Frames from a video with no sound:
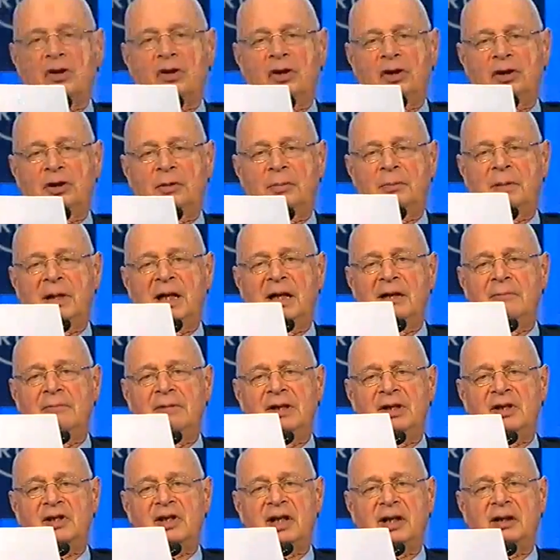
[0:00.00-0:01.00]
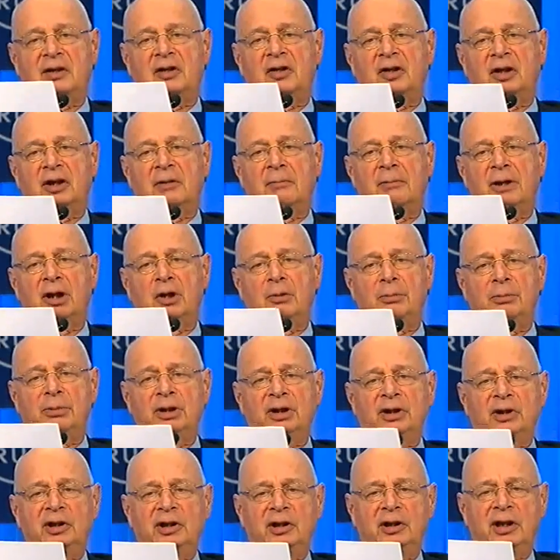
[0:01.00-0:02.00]
called Private Sector
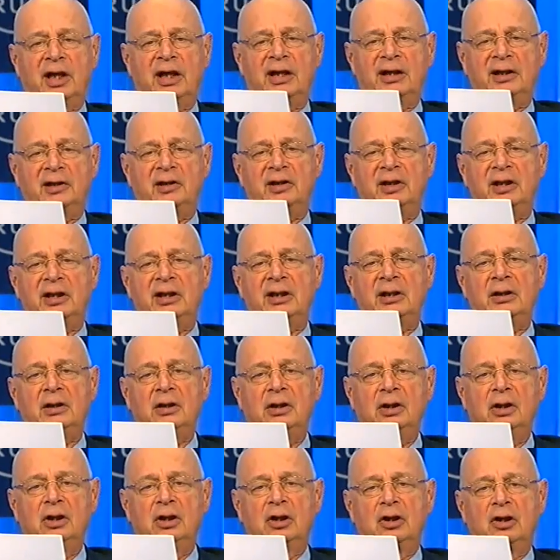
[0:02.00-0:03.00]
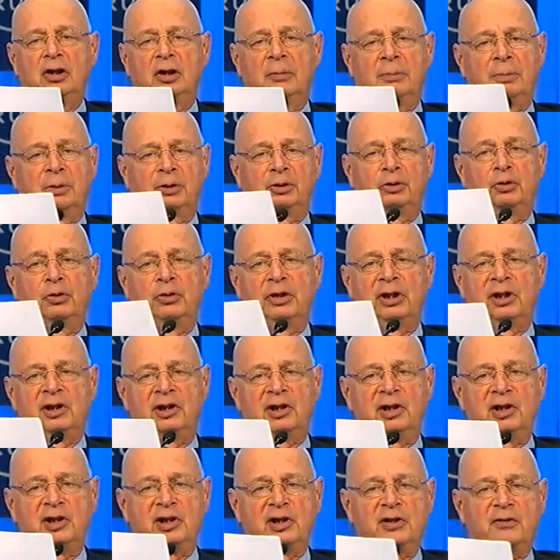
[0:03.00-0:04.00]
Development in Haiti,
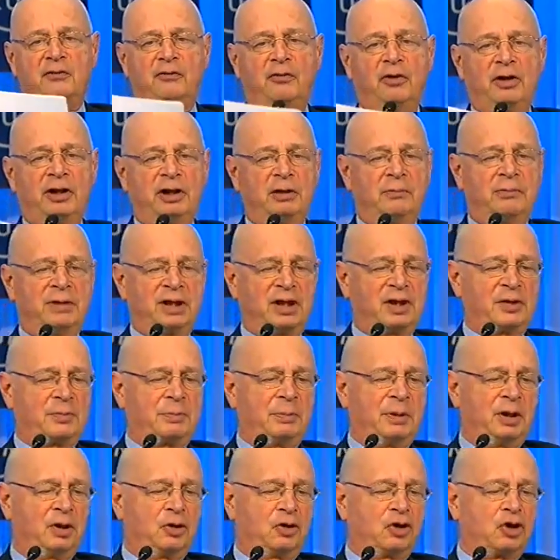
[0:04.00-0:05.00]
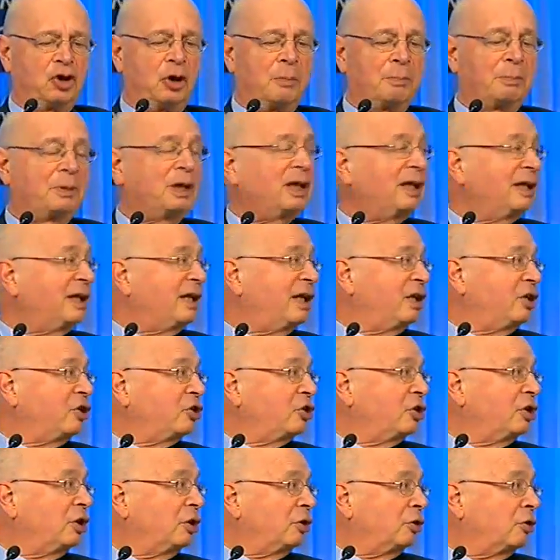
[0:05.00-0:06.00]
Opportunities for Investment, Job
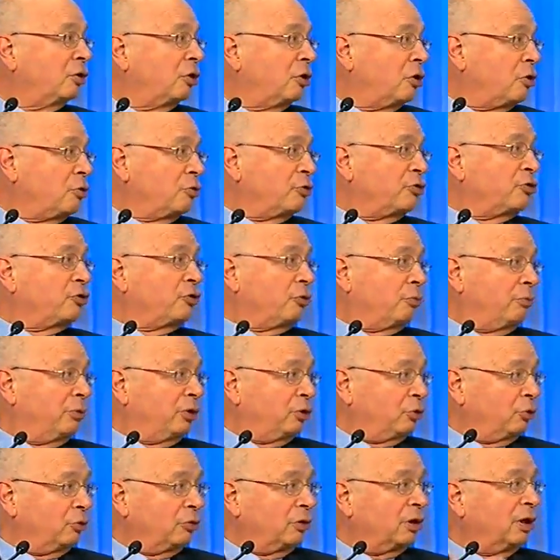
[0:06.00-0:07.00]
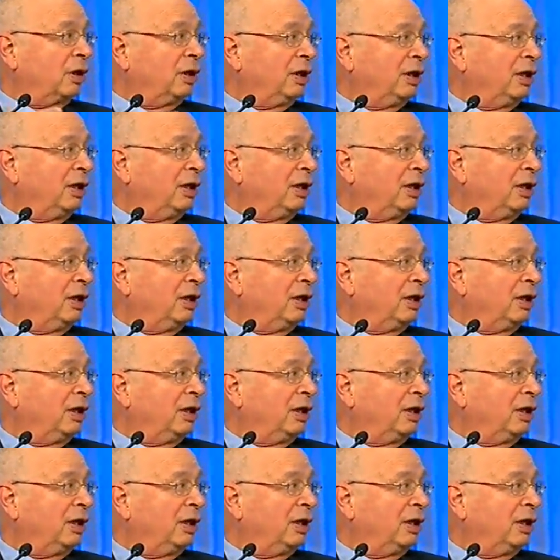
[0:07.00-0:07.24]
Creation and Growth. So we took